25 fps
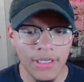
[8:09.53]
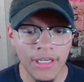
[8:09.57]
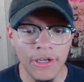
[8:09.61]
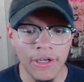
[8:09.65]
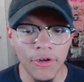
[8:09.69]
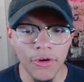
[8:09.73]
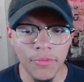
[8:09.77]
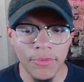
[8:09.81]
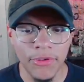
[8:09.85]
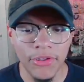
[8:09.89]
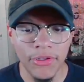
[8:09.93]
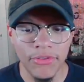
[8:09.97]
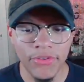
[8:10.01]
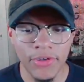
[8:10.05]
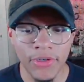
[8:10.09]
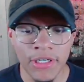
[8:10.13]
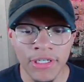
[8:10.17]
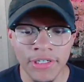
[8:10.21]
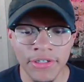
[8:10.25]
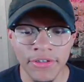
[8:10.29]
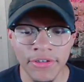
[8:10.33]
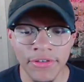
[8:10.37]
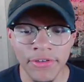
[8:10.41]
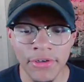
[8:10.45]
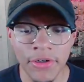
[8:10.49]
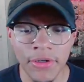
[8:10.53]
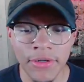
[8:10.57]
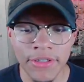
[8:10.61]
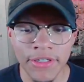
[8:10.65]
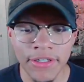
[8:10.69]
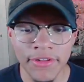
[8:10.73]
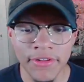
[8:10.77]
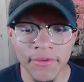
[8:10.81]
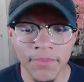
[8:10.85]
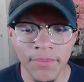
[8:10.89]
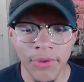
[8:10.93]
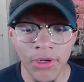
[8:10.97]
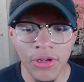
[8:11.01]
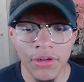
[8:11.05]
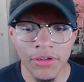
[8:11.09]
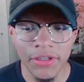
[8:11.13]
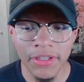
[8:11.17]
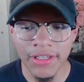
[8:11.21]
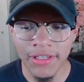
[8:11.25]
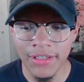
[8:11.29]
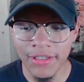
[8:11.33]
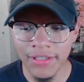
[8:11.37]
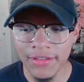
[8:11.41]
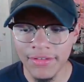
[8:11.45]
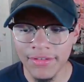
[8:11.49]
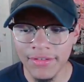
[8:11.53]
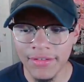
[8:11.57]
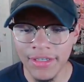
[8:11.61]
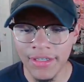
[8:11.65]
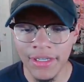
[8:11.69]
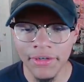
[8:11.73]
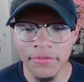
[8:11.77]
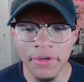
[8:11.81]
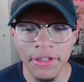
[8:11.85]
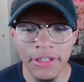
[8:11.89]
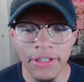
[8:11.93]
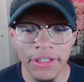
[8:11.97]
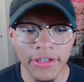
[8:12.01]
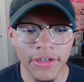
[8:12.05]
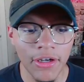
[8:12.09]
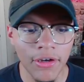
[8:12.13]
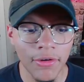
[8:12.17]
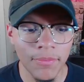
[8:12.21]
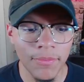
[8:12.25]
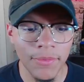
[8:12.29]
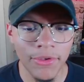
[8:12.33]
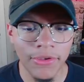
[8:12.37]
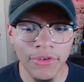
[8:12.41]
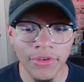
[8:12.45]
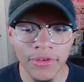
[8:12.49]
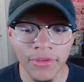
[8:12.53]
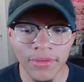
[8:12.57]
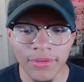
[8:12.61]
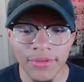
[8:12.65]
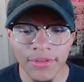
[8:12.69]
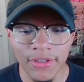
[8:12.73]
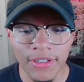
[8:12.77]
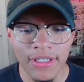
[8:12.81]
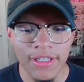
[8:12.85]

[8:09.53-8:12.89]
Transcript: I hope you underthrow another ball, kid. I really hope you do.